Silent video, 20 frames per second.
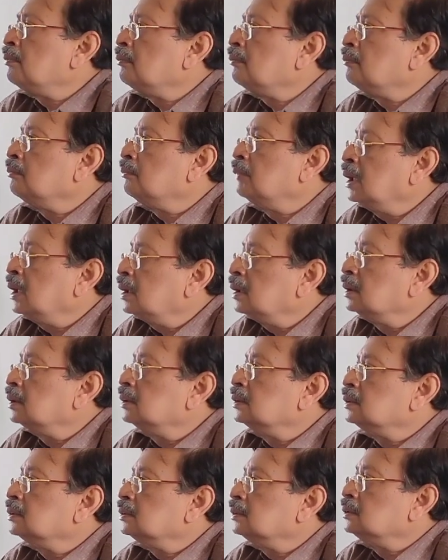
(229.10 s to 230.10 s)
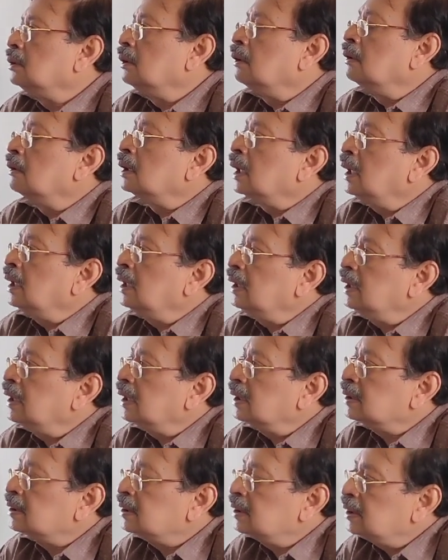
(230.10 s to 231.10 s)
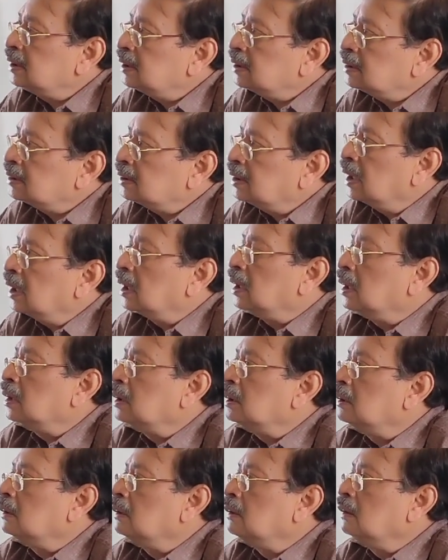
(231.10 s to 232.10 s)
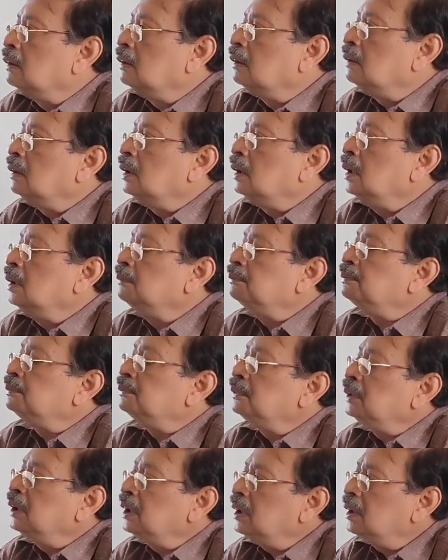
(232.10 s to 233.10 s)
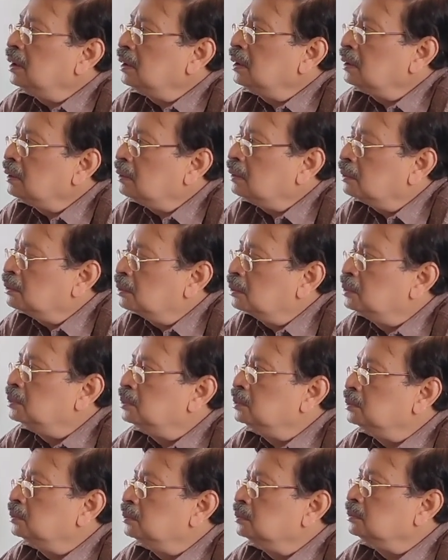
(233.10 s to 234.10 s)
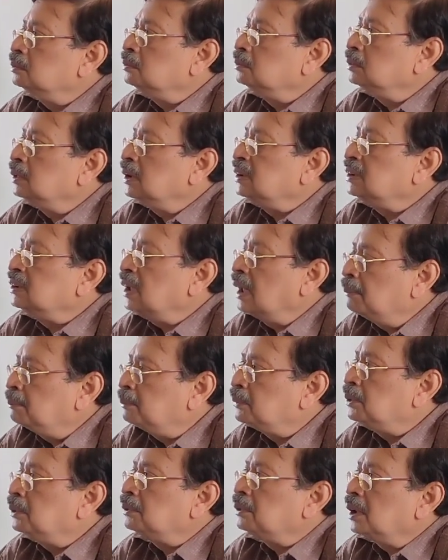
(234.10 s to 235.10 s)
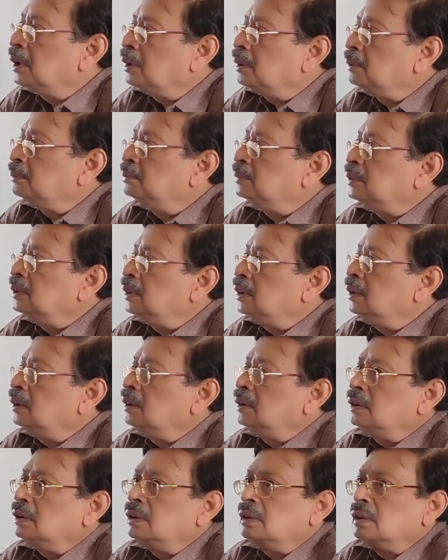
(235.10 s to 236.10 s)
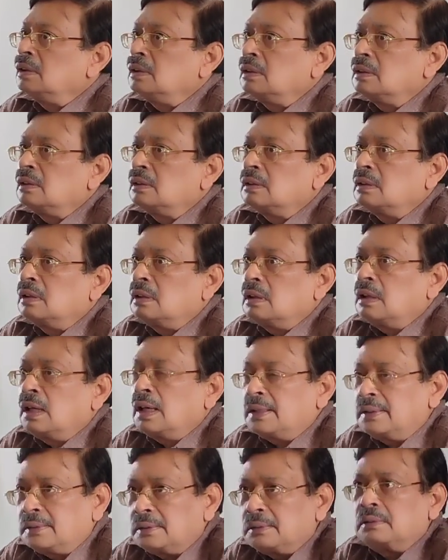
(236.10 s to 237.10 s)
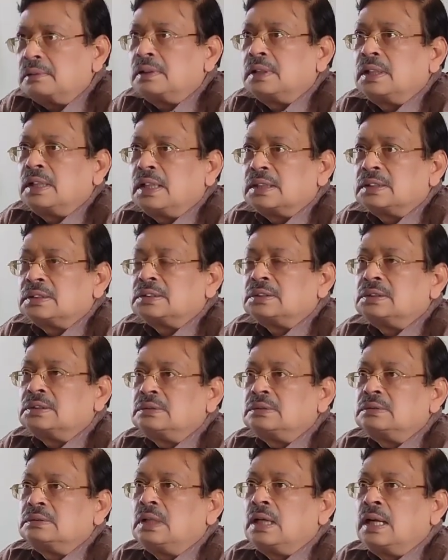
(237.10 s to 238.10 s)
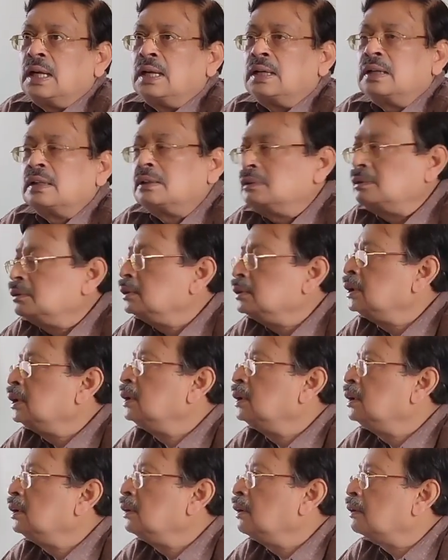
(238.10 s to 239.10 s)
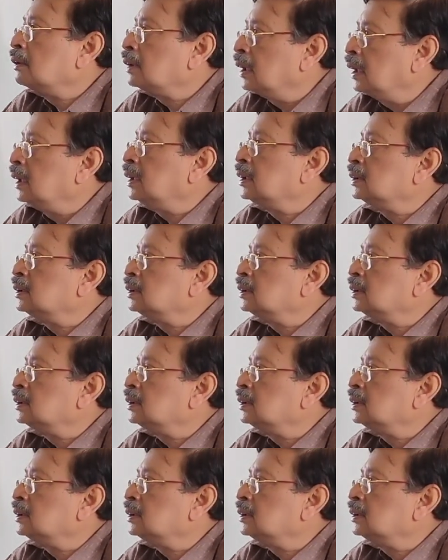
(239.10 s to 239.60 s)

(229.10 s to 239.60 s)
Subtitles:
but organic acid is there. If we do the sum total of the hydrochloric acid and with the organic,